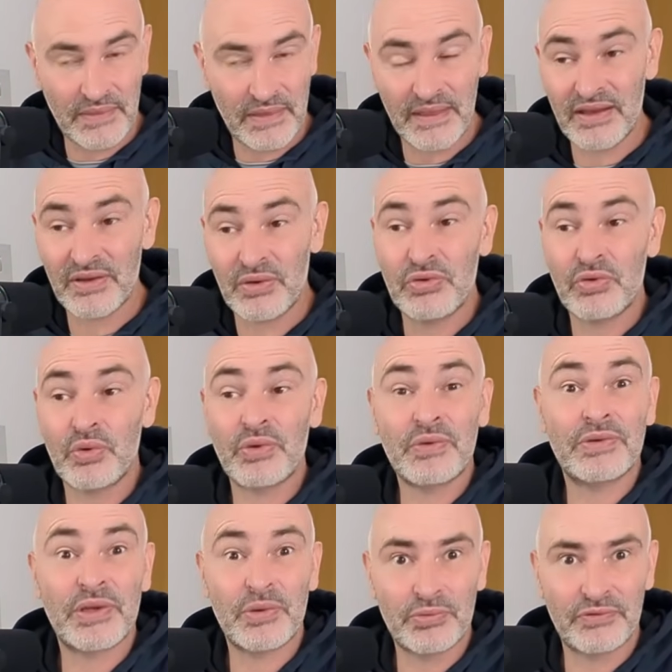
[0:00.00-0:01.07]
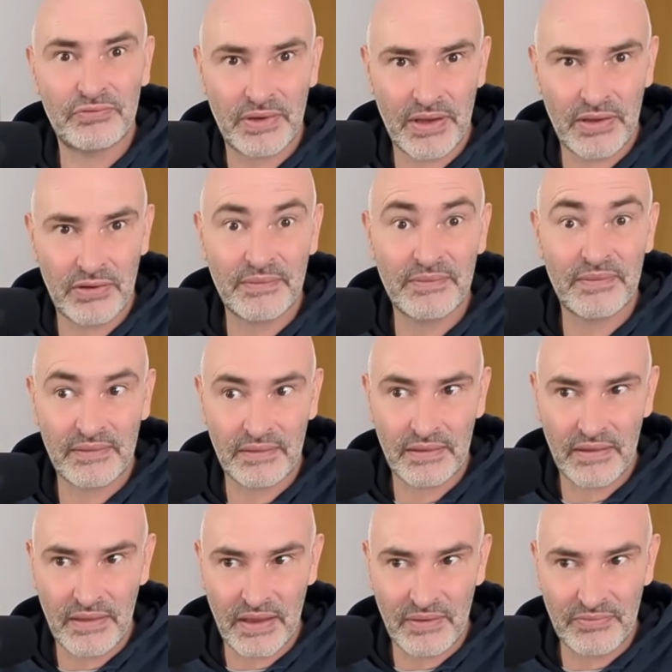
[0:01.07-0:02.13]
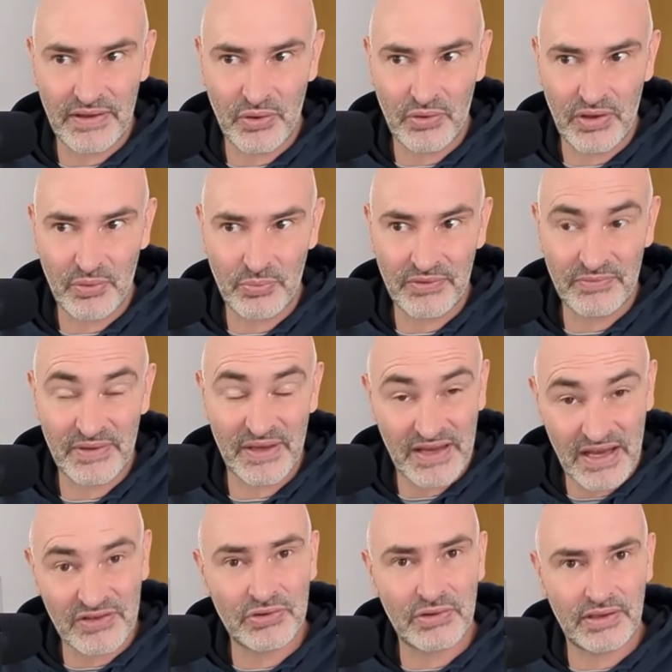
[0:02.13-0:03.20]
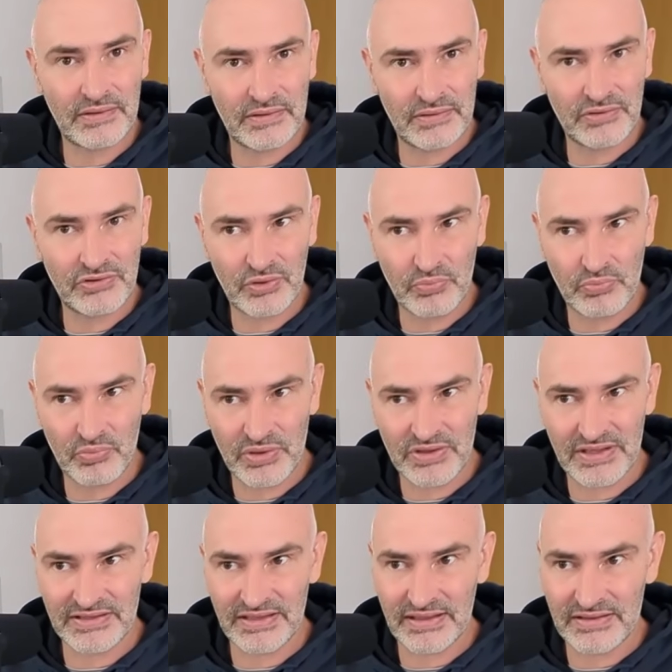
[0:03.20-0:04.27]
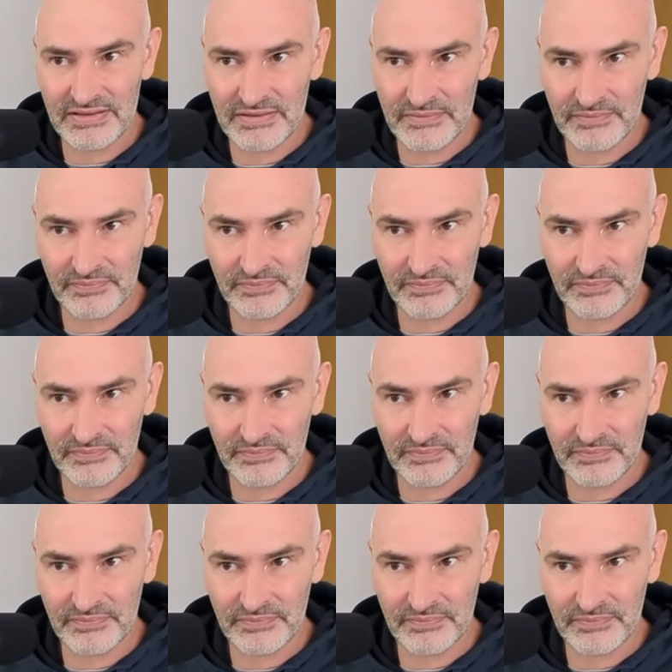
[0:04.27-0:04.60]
and control of the open file. Of the only open file, actually. So rook d6.